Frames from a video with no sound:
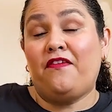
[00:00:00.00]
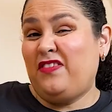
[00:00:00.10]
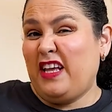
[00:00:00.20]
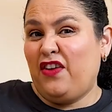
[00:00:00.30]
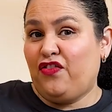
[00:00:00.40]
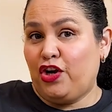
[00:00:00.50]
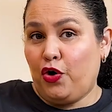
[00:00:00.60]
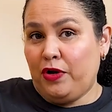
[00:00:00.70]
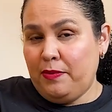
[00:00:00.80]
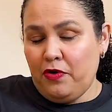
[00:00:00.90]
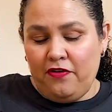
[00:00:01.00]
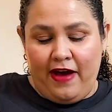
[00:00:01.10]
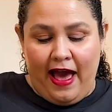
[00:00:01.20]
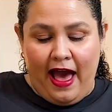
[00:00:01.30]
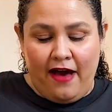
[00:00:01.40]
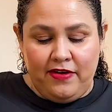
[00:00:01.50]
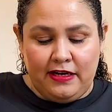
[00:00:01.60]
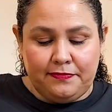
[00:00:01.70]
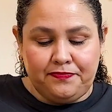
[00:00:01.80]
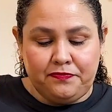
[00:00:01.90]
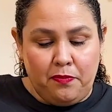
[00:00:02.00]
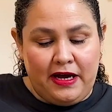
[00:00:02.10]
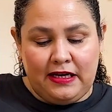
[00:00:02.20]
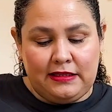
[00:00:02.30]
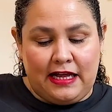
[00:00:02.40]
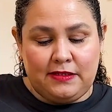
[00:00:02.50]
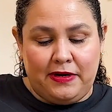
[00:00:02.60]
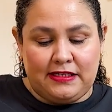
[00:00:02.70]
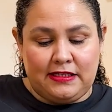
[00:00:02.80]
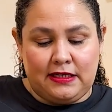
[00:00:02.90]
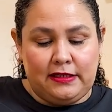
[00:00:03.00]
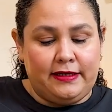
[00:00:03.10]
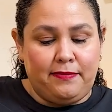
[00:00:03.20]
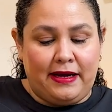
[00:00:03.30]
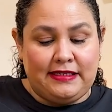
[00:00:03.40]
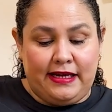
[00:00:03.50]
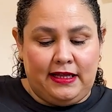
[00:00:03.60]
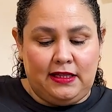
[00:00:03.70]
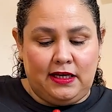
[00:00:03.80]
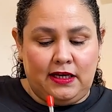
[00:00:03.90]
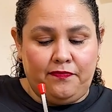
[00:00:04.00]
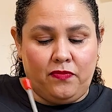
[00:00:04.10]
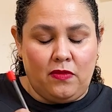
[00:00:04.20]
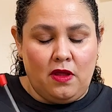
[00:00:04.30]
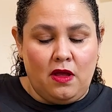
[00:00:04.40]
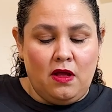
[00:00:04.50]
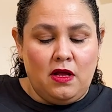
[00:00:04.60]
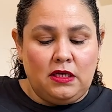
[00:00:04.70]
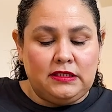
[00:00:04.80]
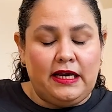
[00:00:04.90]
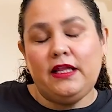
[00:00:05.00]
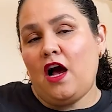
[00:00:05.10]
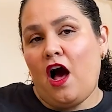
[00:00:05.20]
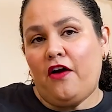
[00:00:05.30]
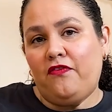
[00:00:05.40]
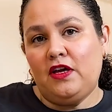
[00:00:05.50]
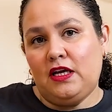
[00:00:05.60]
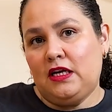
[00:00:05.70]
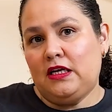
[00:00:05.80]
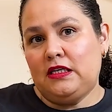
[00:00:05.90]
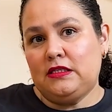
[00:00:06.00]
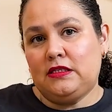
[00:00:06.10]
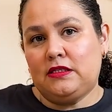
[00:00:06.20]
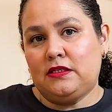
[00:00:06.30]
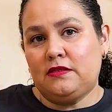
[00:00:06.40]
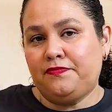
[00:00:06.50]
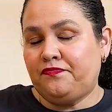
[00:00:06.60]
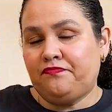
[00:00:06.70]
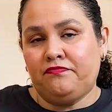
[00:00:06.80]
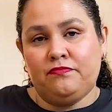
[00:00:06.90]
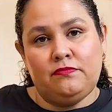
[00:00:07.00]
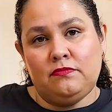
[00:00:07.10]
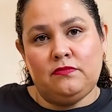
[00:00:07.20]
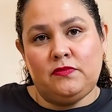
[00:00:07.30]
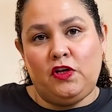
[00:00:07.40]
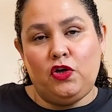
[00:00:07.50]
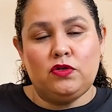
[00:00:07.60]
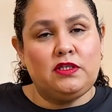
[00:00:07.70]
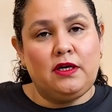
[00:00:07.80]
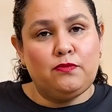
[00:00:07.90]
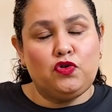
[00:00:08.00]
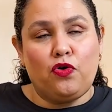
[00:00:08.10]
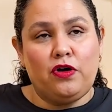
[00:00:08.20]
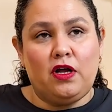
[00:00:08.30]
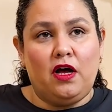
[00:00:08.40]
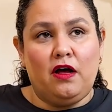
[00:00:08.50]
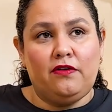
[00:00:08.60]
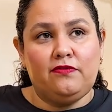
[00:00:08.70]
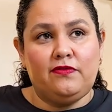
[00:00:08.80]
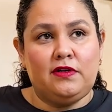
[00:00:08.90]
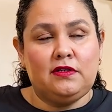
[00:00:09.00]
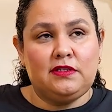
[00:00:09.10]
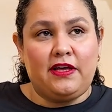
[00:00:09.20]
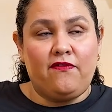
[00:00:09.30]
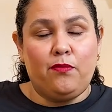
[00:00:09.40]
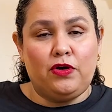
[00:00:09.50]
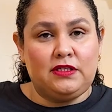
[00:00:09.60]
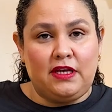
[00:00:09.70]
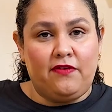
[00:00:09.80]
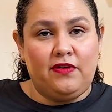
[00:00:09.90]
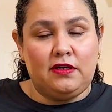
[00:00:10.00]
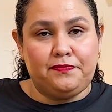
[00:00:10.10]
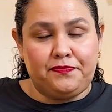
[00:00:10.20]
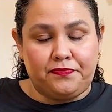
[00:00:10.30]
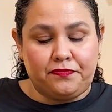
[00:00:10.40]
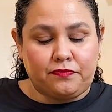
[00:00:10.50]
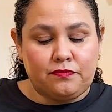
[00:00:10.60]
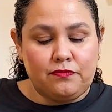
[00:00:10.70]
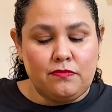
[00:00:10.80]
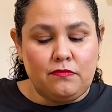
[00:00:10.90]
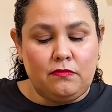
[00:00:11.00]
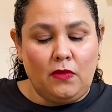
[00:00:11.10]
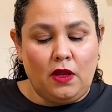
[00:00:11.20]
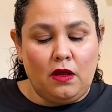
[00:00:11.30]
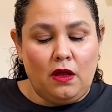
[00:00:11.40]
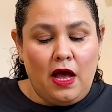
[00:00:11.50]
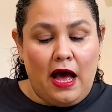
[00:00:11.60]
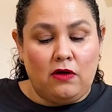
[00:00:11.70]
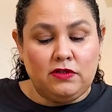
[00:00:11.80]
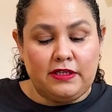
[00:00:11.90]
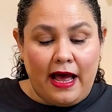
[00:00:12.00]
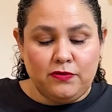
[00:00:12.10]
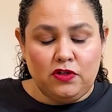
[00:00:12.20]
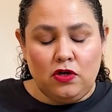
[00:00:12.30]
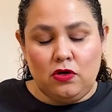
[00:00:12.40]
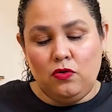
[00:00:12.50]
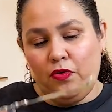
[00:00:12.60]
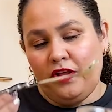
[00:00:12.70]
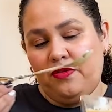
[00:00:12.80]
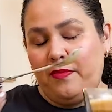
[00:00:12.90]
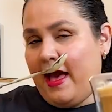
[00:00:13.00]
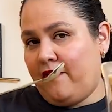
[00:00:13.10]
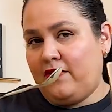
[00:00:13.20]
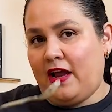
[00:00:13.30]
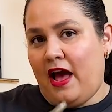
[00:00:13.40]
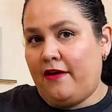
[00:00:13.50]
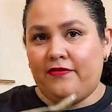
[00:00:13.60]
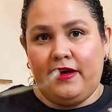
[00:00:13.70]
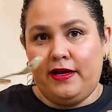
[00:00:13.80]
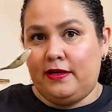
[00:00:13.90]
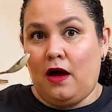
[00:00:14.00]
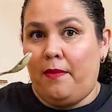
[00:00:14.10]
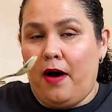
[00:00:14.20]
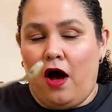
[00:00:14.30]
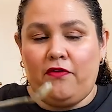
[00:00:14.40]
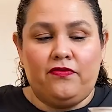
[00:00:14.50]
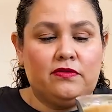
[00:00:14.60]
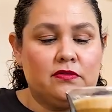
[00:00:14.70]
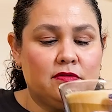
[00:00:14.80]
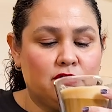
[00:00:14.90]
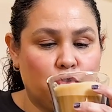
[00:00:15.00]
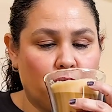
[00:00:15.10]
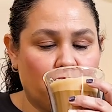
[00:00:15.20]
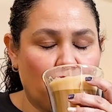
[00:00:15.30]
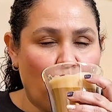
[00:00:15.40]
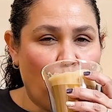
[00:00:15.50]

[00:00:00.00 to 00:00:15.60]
flavored creamer if I have it, but that's basically my daily coffee is, you know, some sort of 7.7 ounce capsule with my half and half, and I'm off to work.